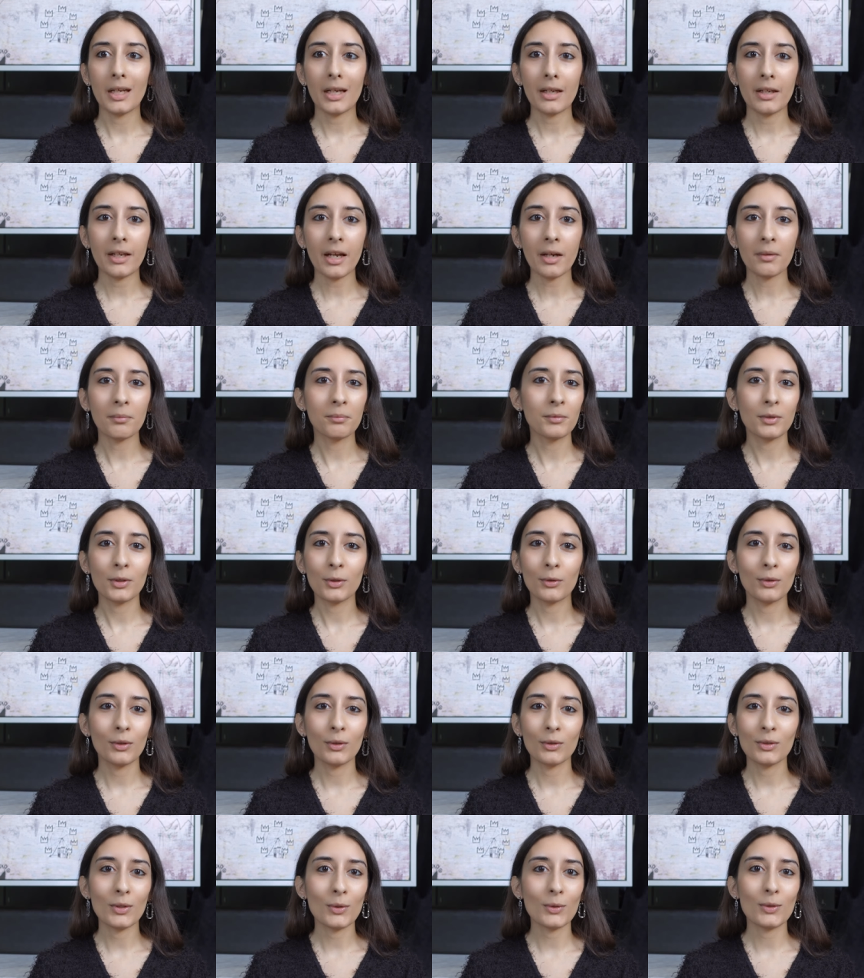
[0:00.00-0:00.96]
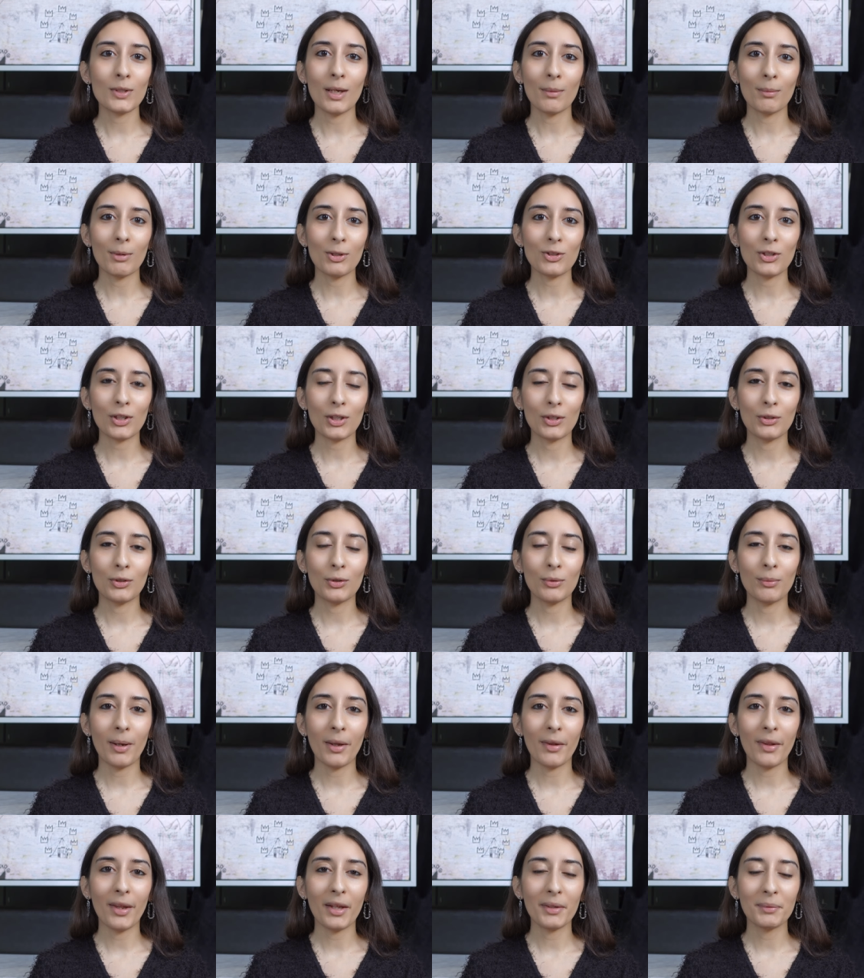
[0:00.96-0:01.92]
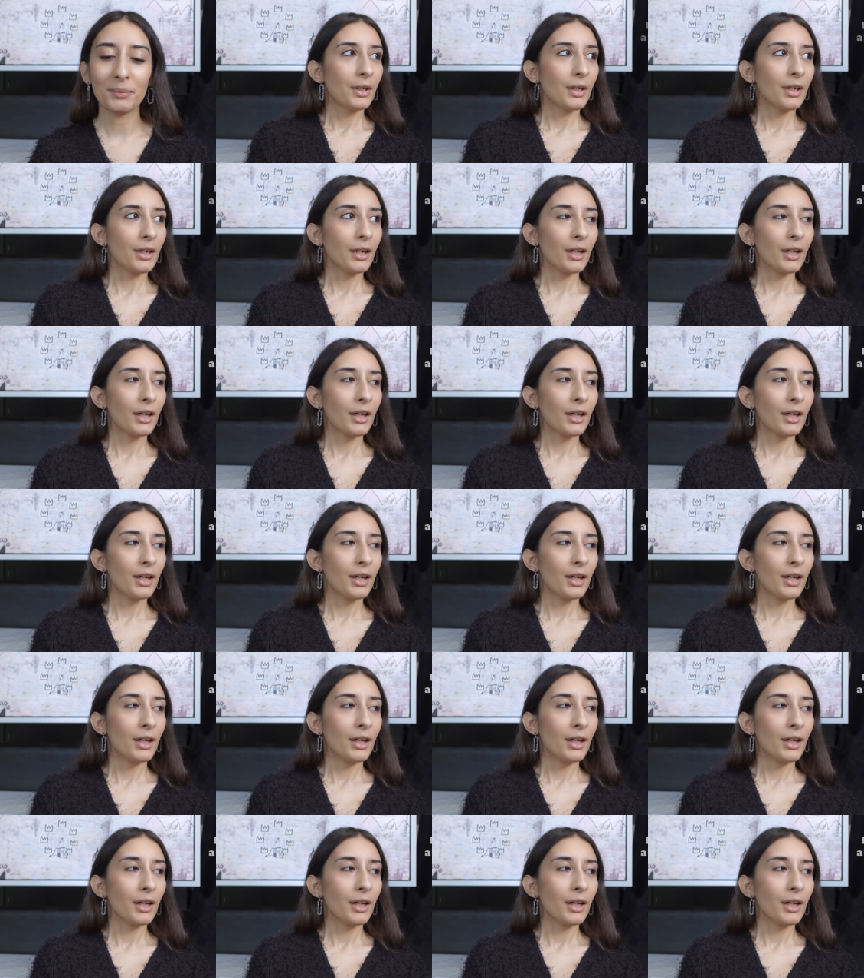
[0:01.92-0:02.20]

Yeah, there, there, there's not much I can do about that.